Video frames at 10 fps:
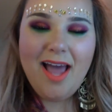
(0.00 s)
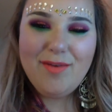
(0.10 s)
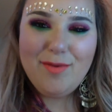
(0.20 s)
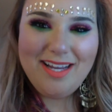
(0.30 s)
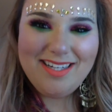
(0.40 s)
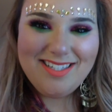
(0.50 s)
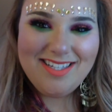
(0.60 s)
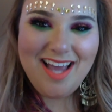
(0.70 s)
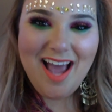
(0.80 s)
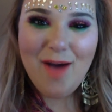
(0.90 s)
If you would like to
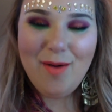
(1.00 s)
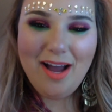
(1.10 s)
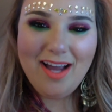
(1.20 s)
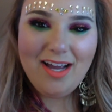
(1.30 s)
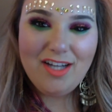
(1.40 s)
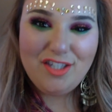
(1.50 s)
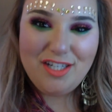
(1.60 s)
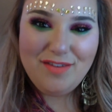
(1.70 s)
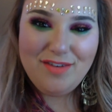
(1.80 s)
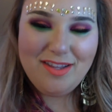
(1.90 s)
see how I
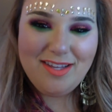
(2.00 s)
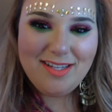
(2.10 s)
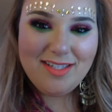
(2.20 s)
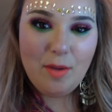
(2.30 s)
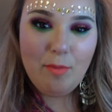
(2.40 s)
achieved this